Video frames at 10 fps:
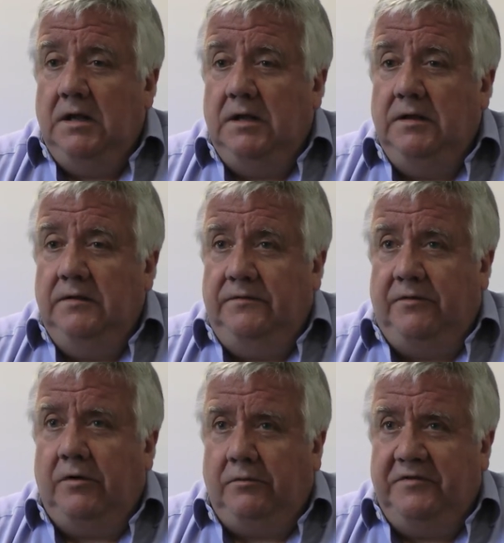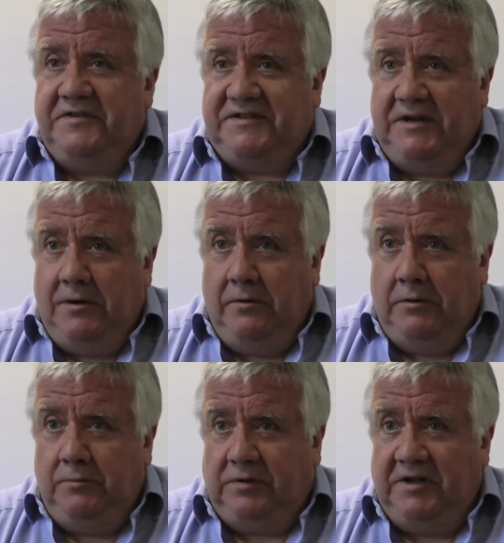The role the
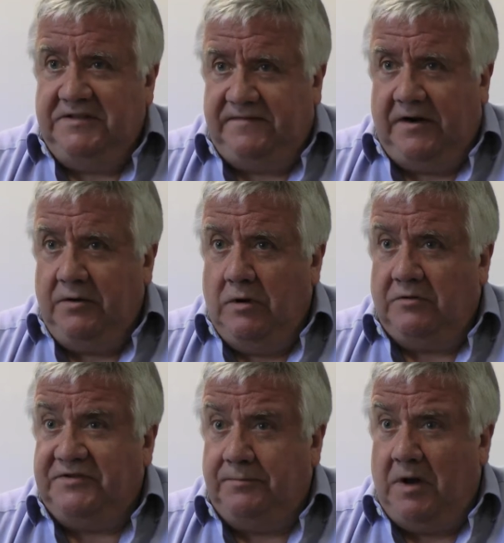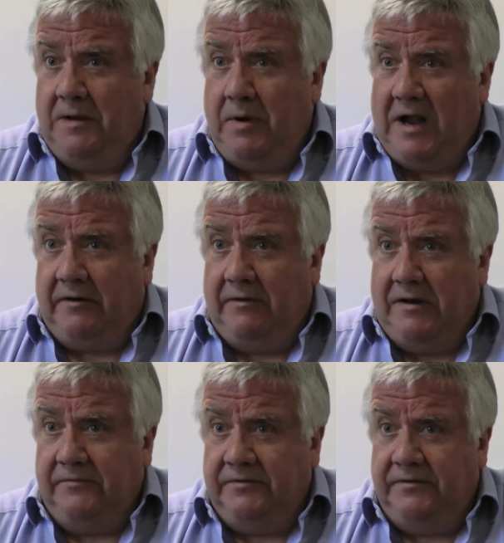COO plays very well to my
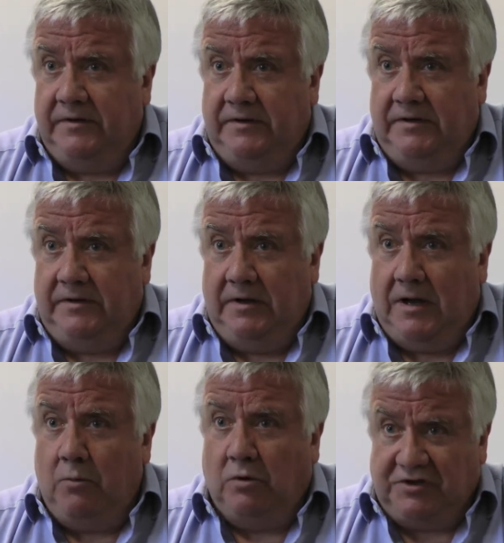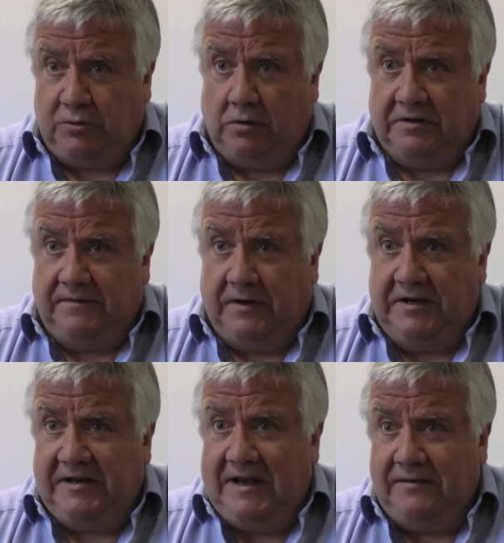background. I was a
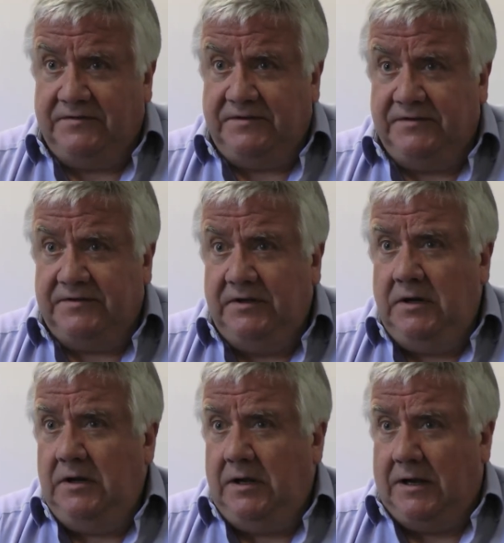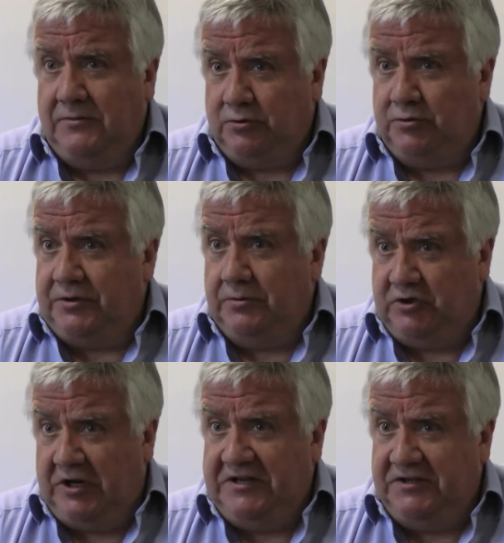qualified accountant. I was also a
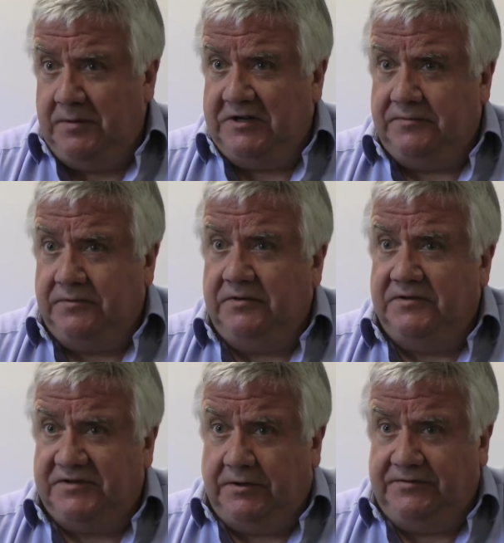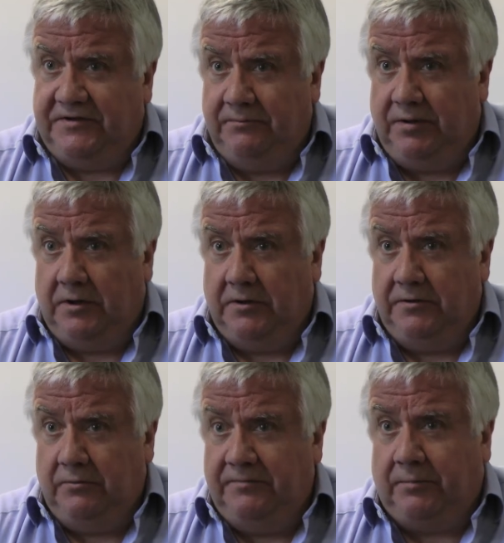change management consulting
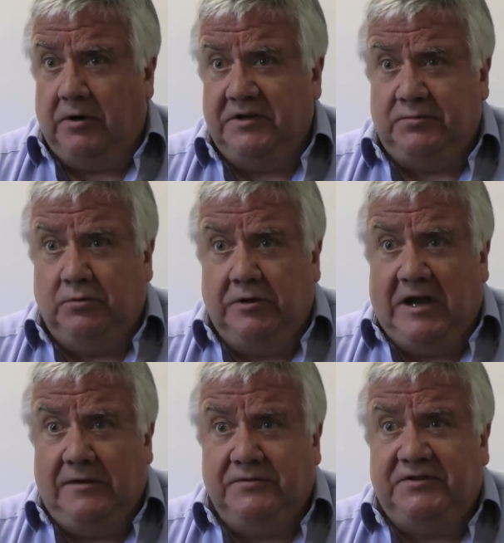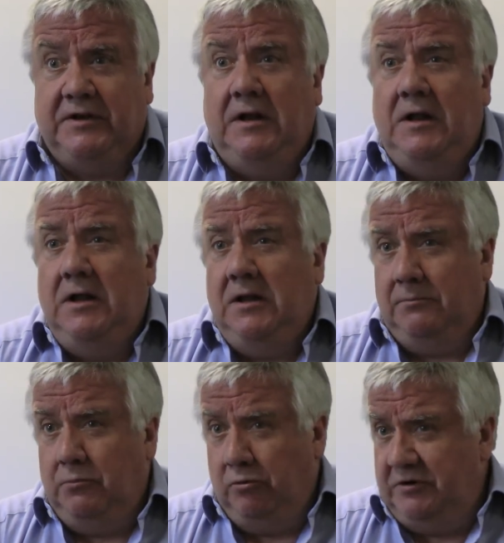partner with Waterhouse,
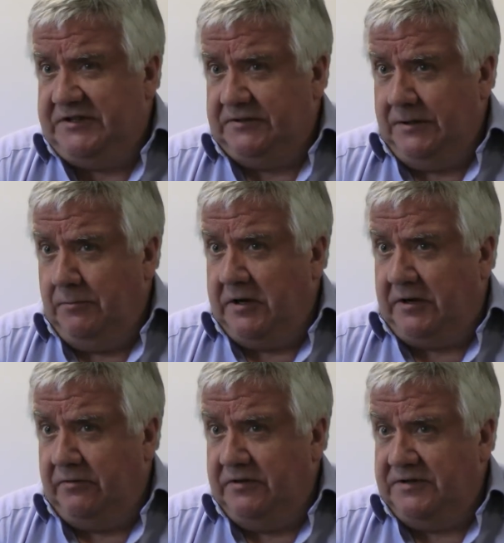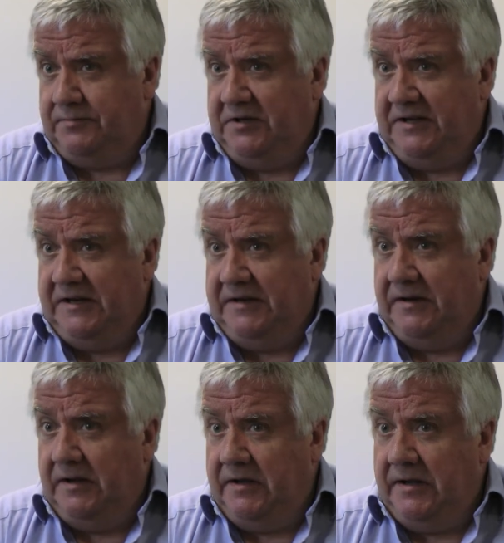and more recently my career has been
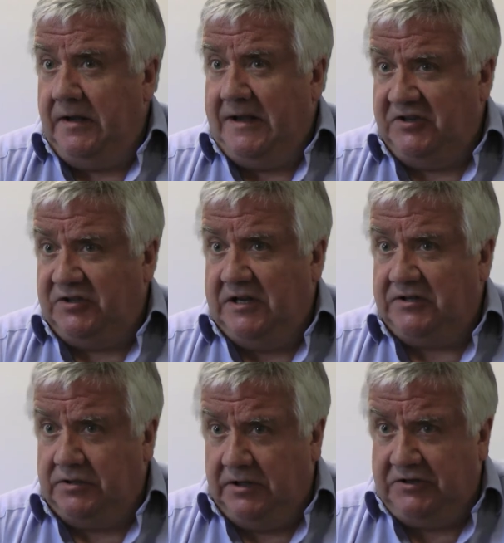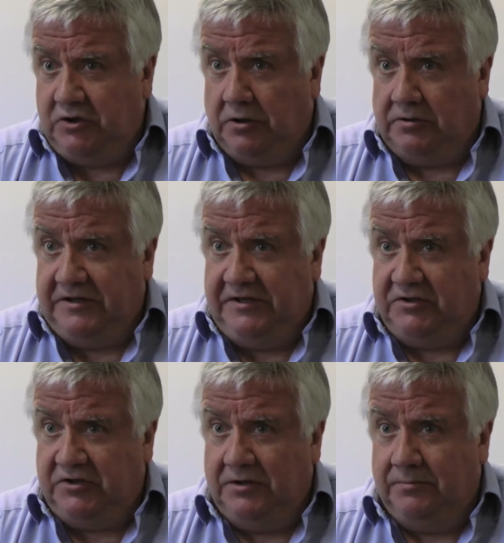in international HR
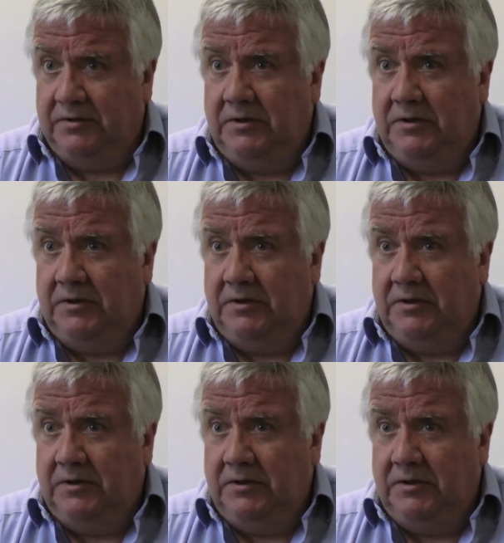leadership.